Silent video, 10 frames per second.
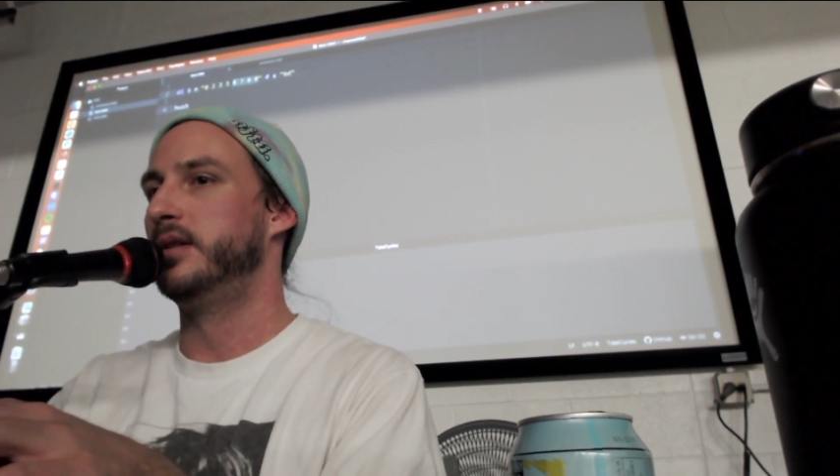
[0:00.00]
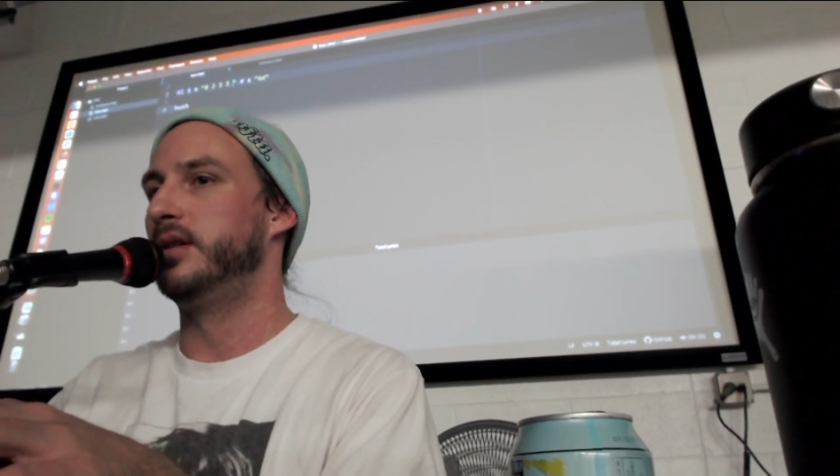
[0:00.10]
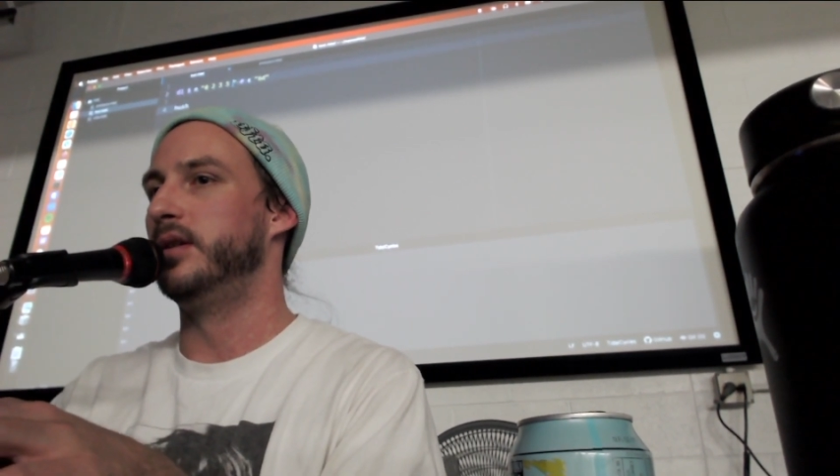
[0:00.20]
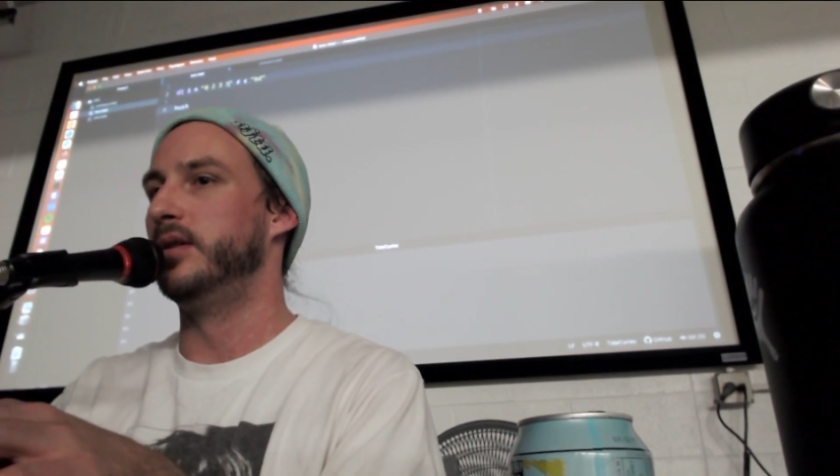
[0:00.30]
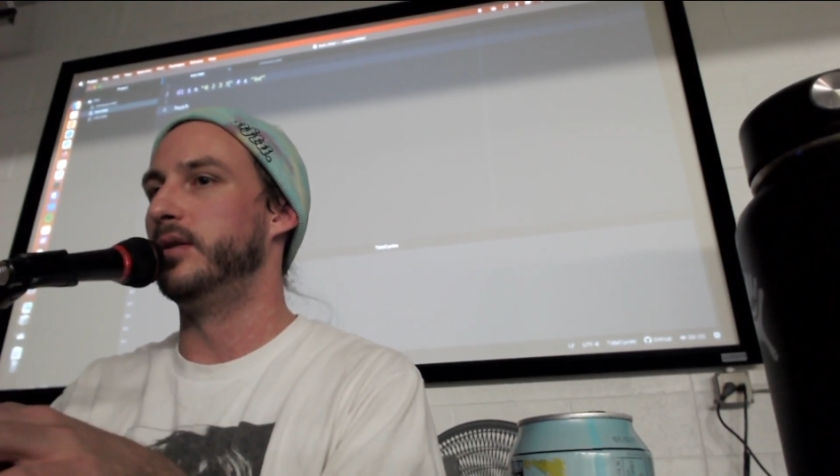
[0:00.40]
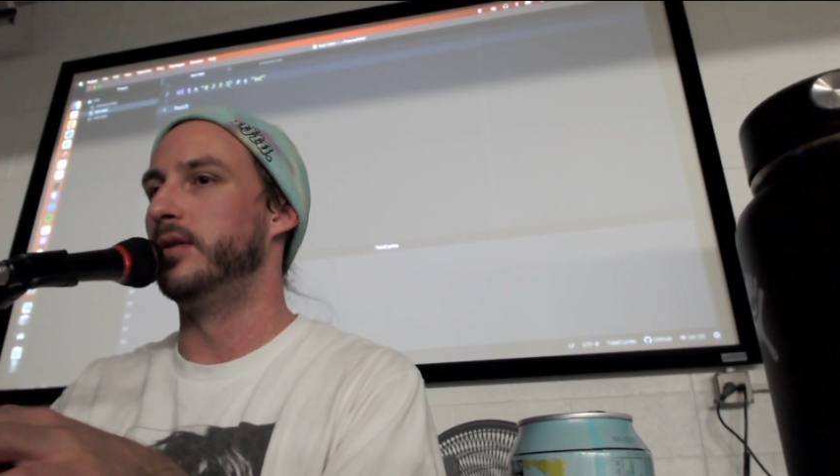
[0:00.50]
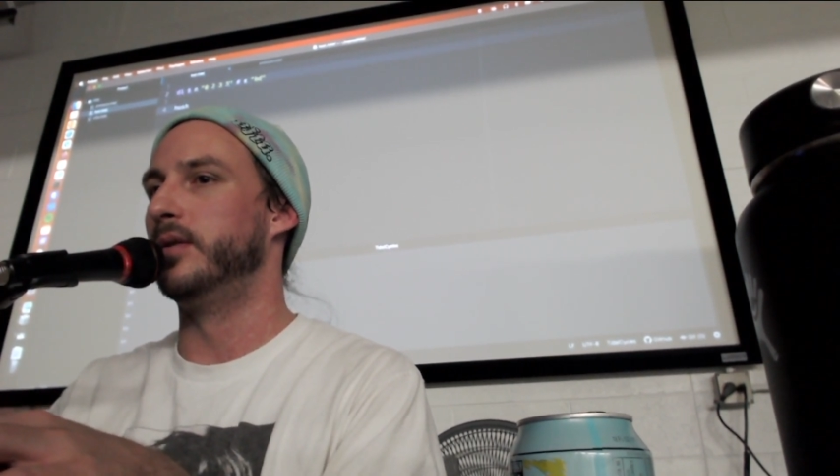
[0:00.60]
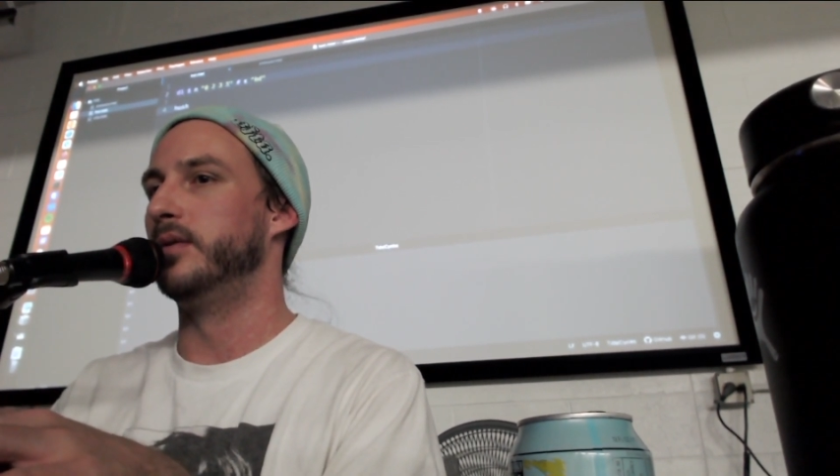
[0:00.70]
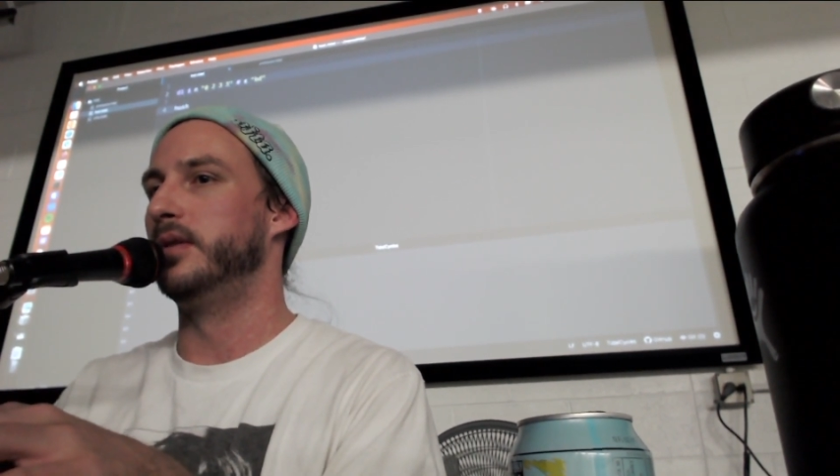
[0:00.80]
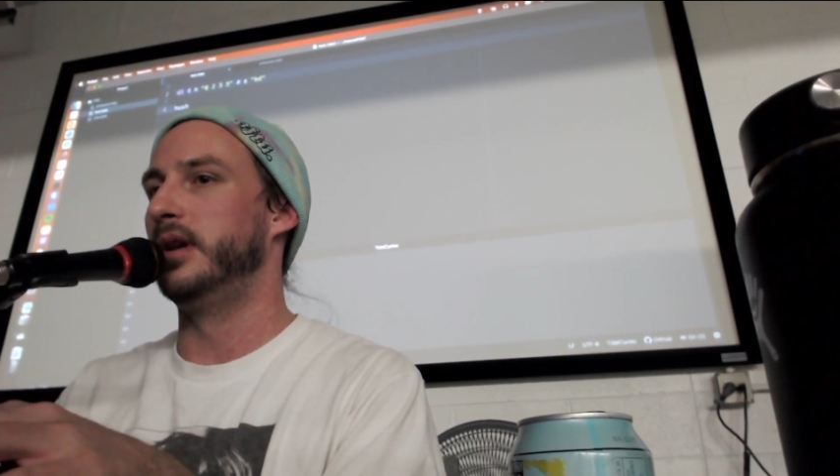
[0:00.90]

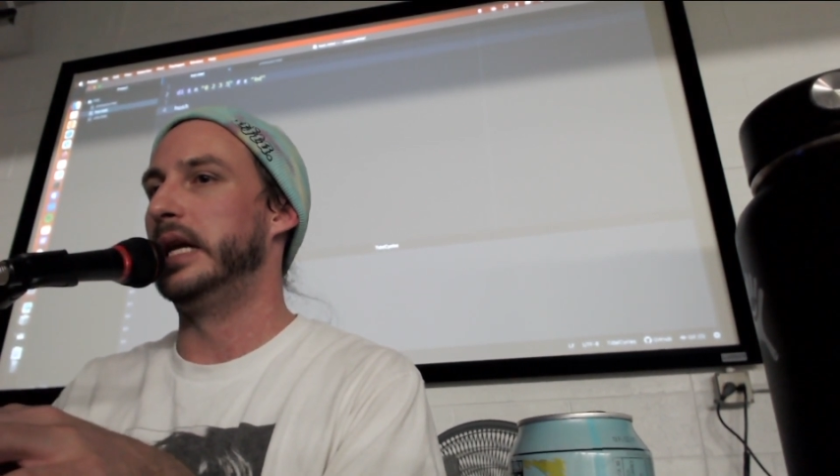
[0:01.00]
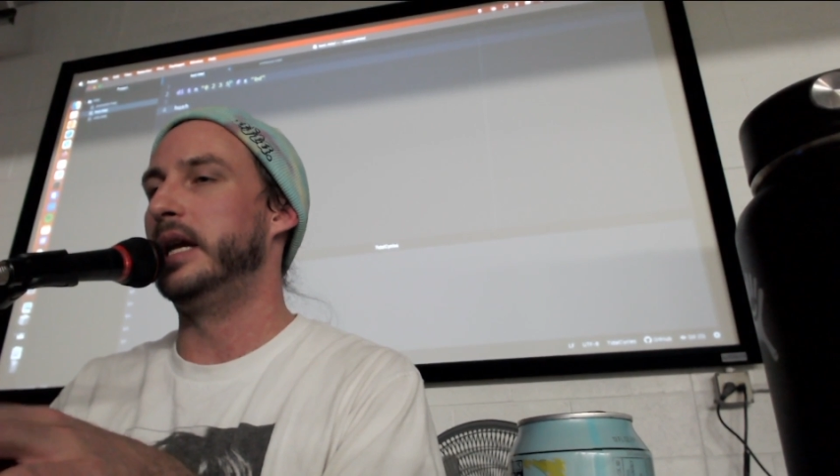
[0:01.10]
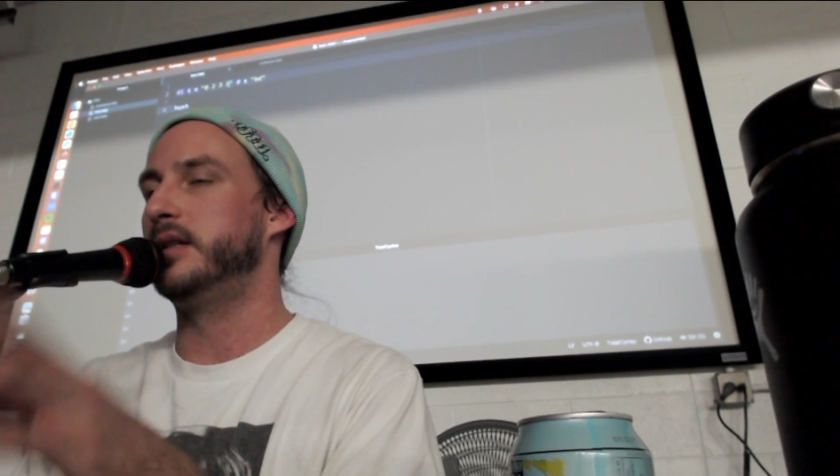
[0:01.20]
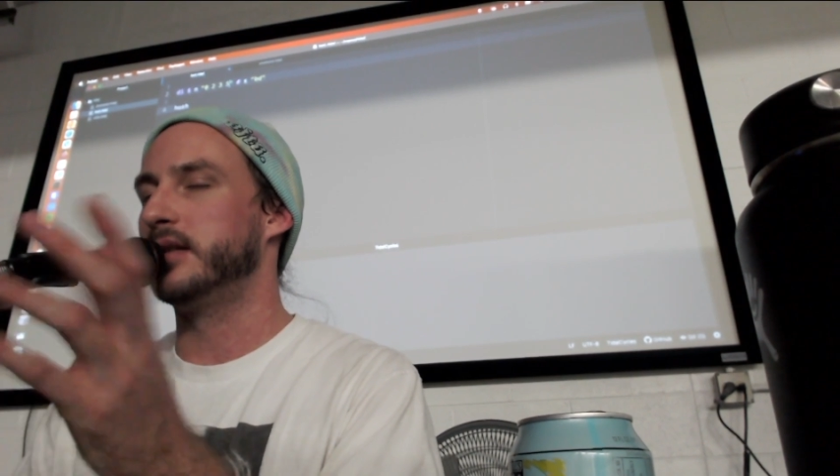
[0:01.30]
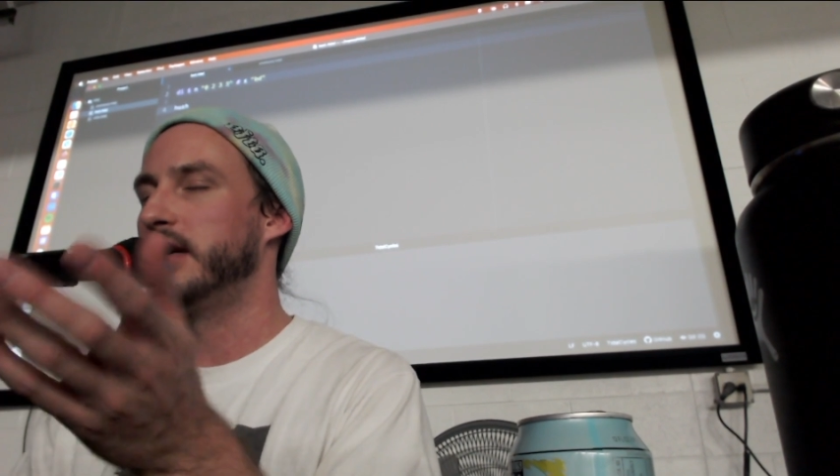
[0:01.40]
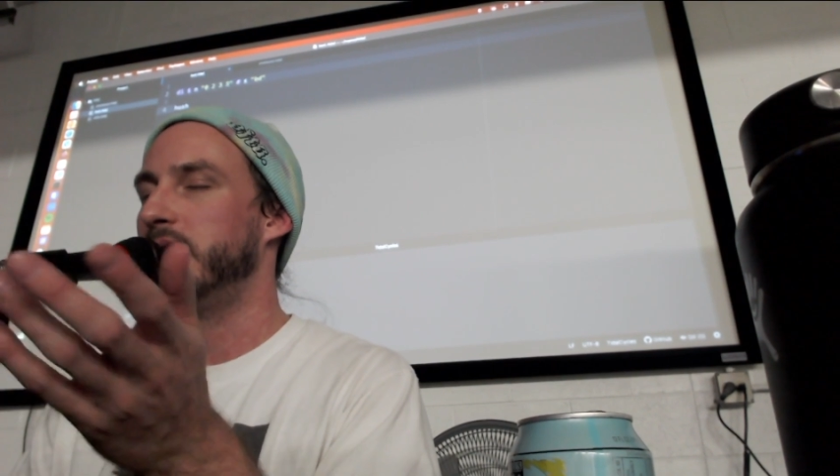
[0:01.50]
to it just